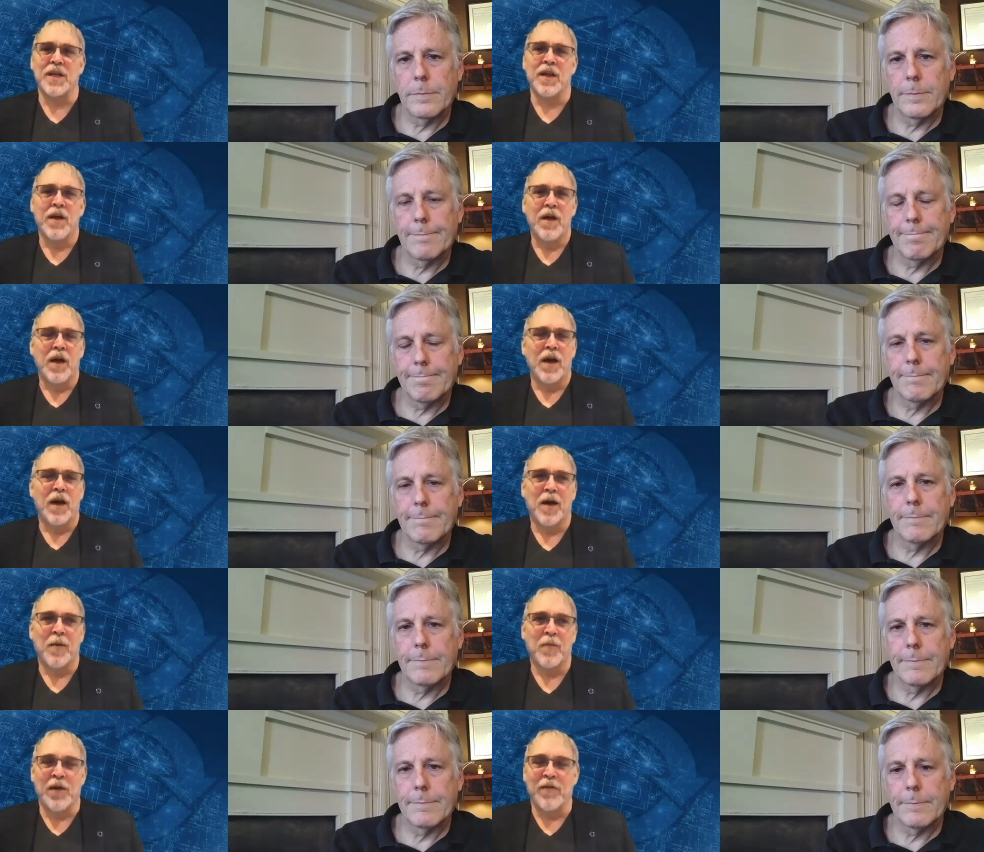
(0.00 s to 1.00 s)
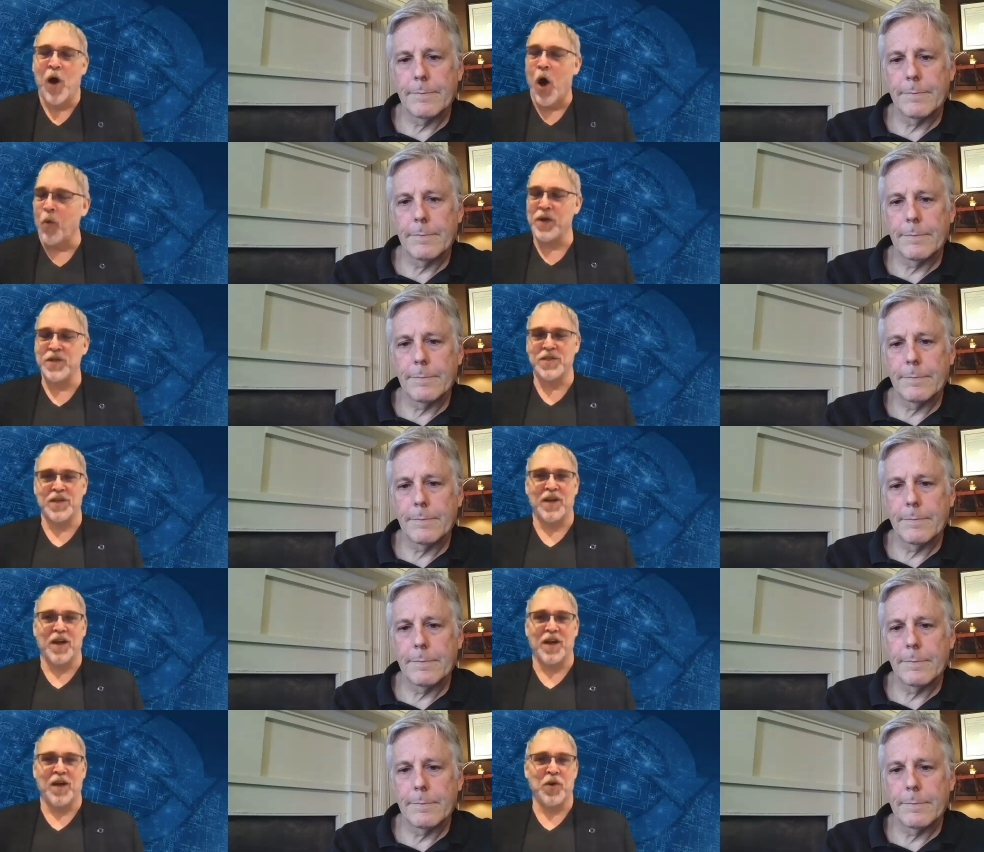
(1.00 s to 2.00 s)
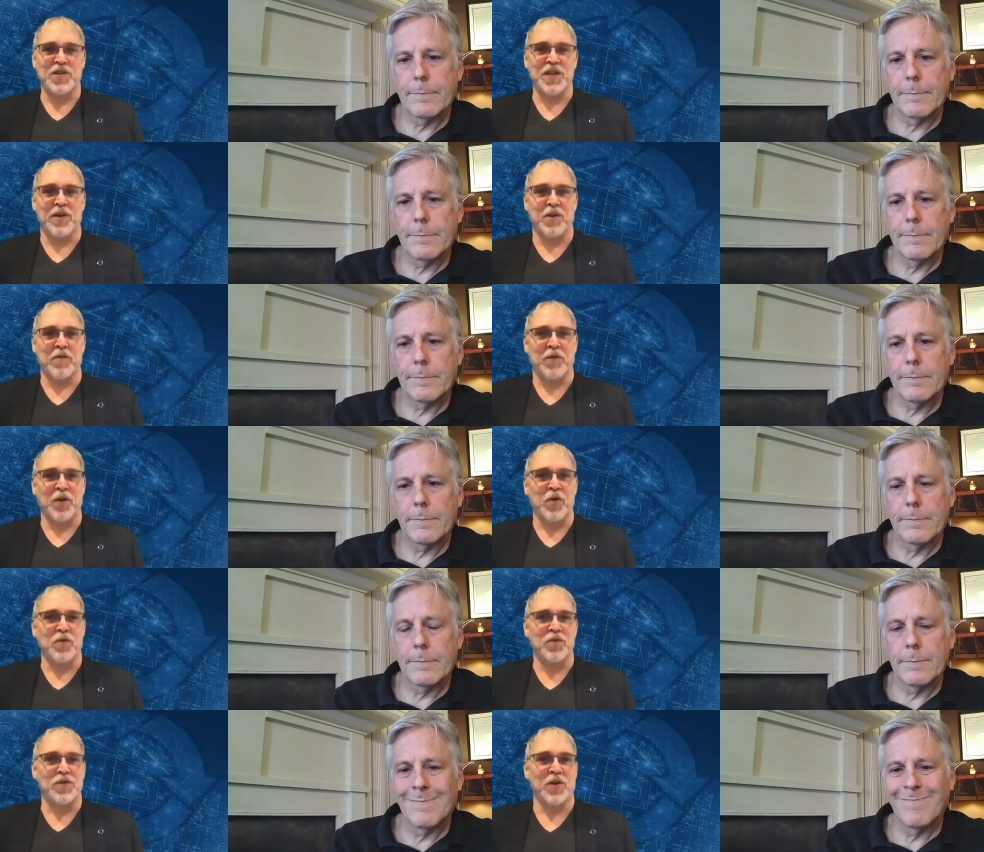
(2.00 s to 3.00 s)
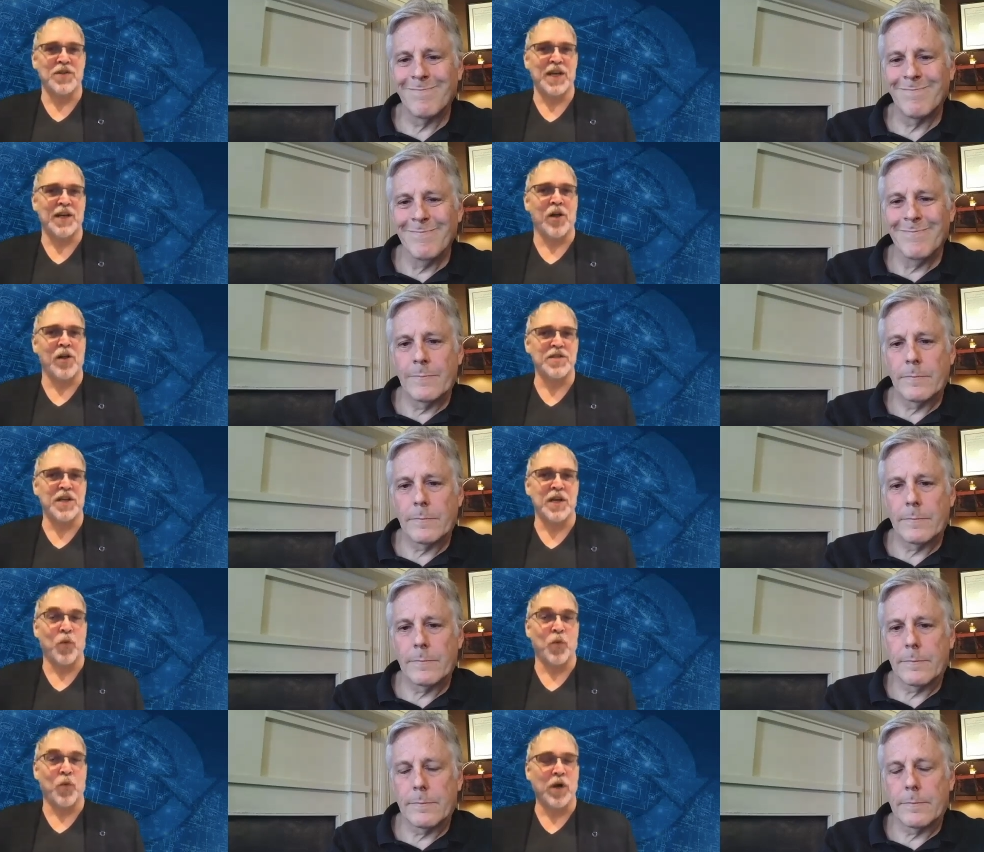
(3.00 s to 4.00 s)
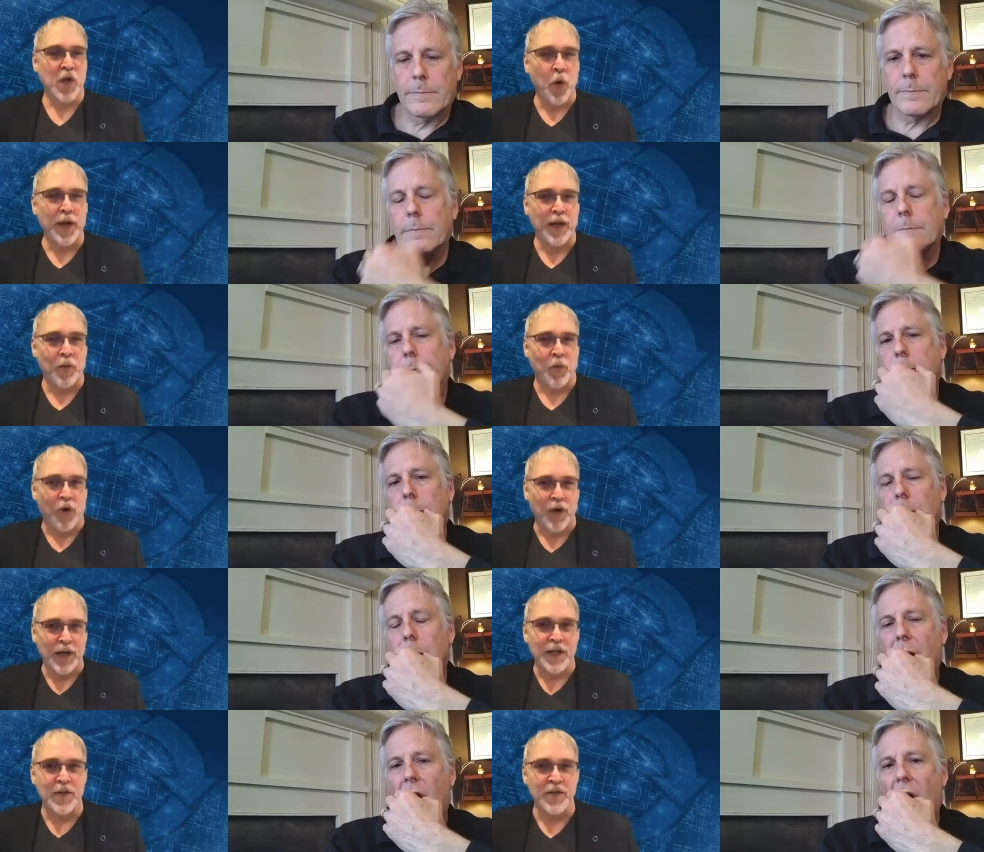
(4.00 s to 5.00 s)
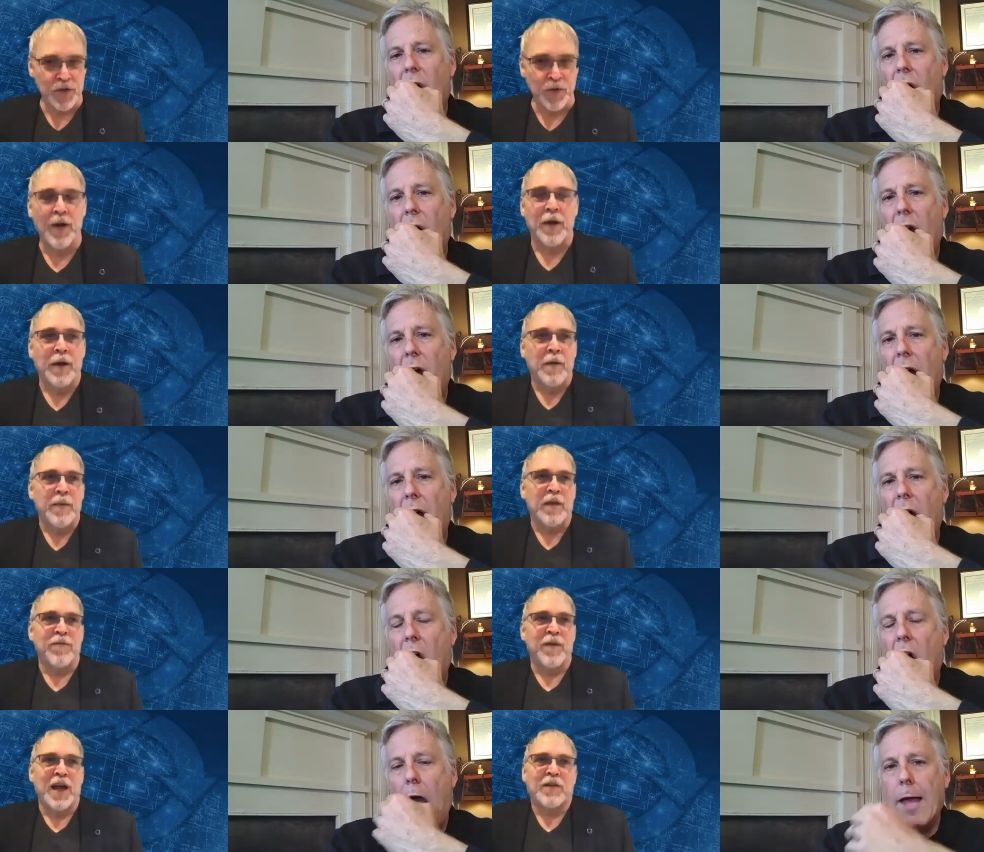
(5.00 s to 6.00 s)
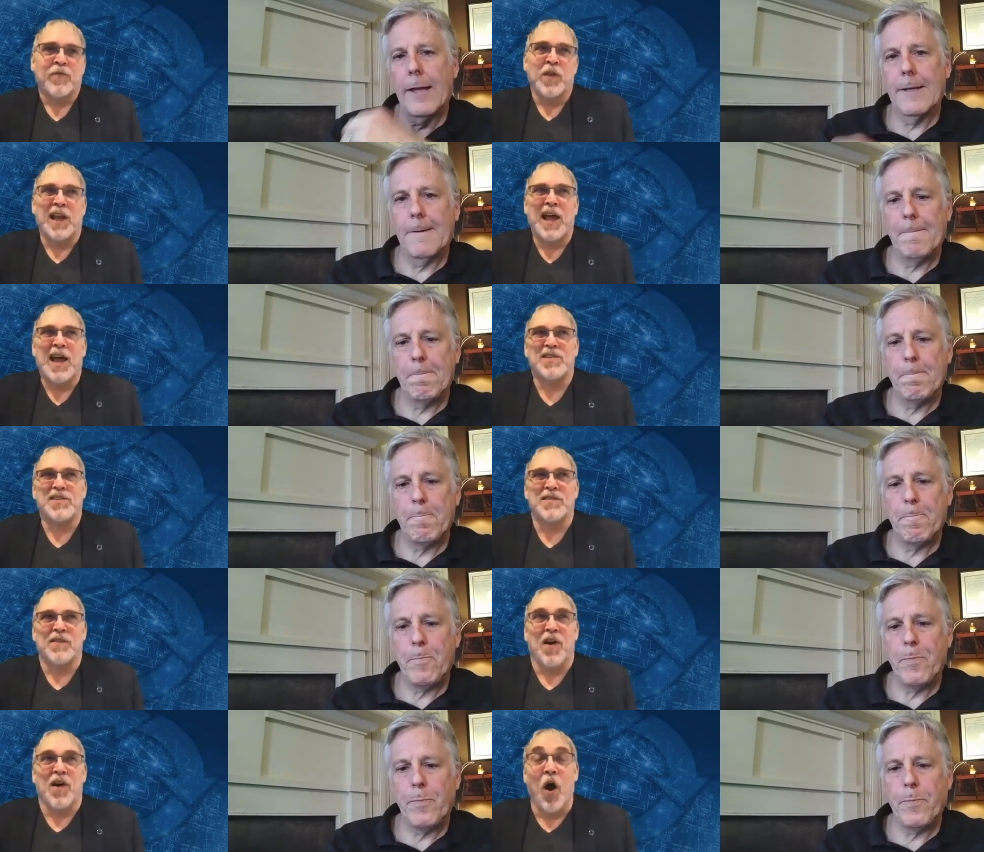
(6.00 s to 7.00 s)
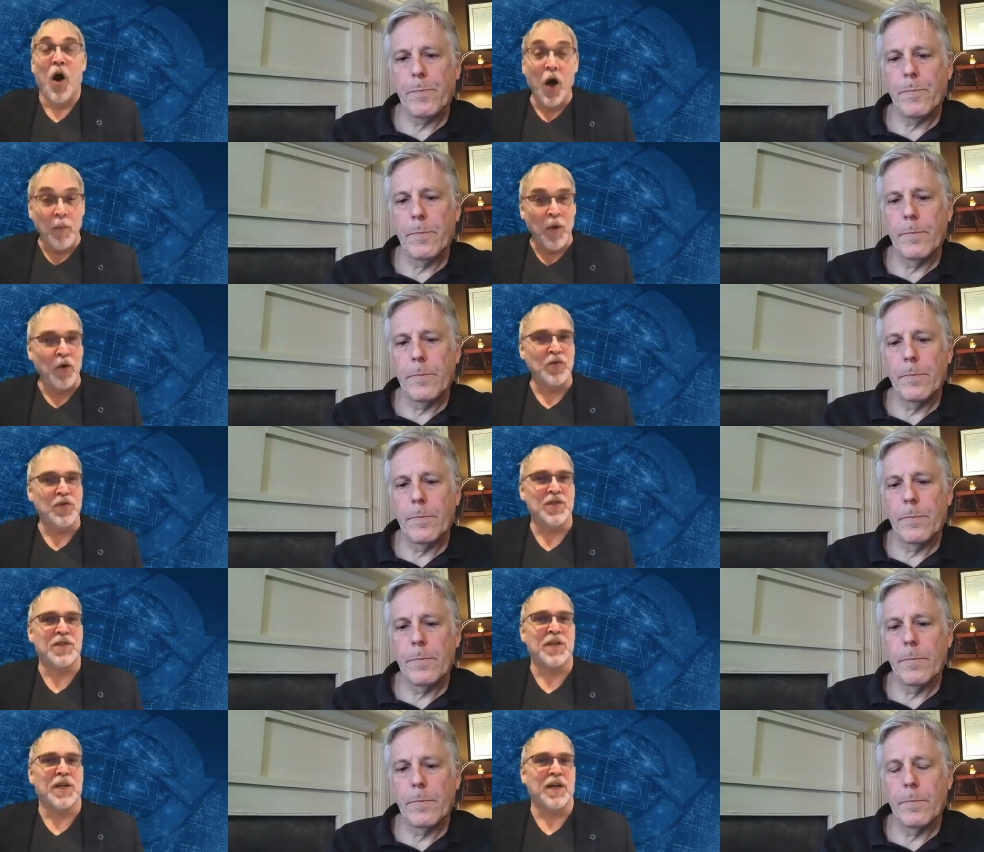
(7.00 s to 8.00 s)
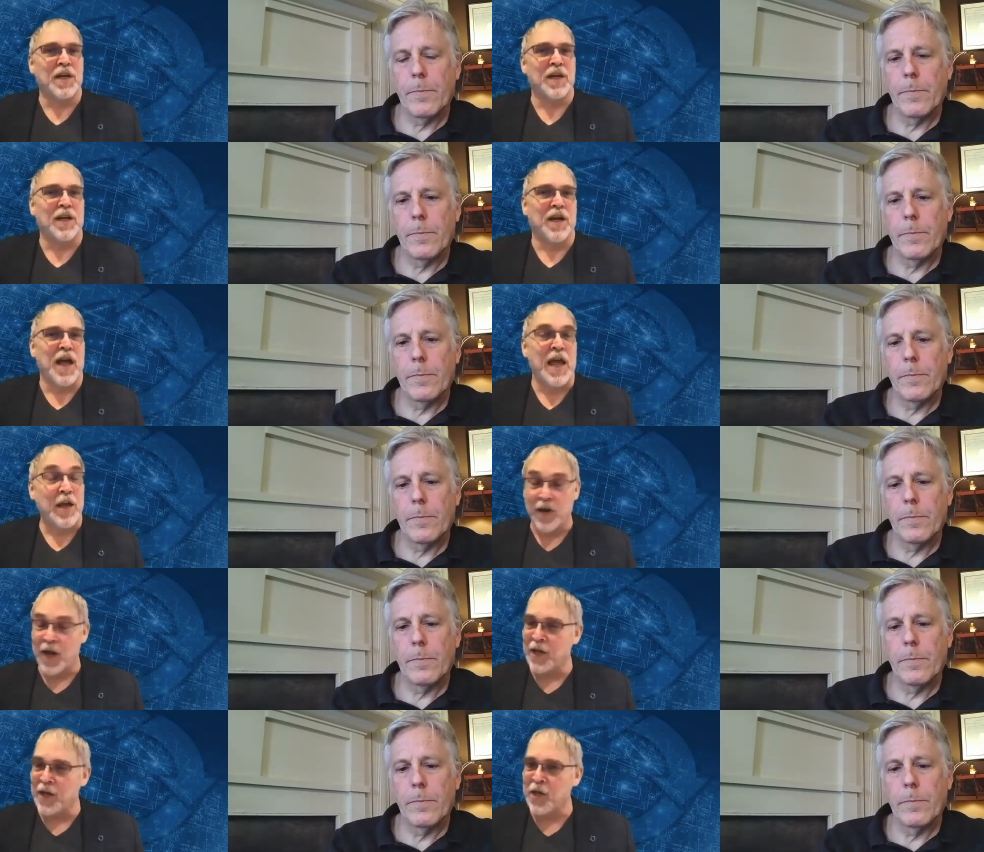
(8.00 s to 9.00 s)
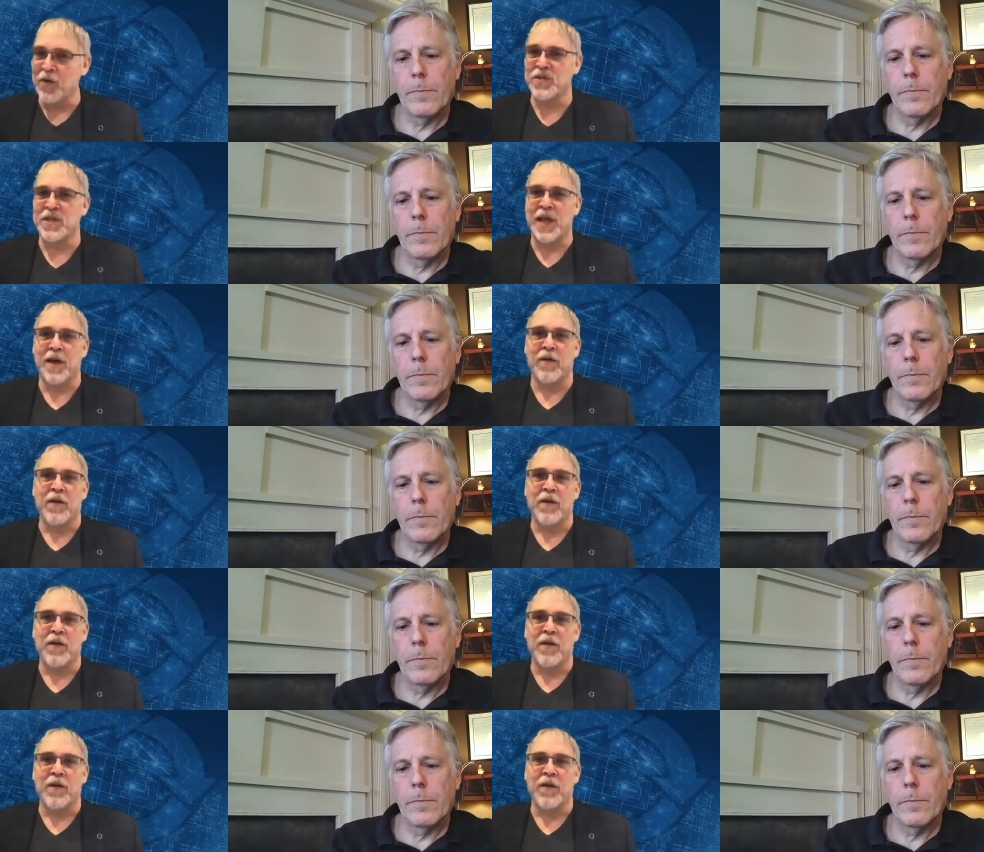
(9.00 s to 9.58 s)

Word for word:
Speaker 1: And you know, I've always appreciated your views on technology and where it's going and what it can do. In fact, for the last almost 8 or 9 years now,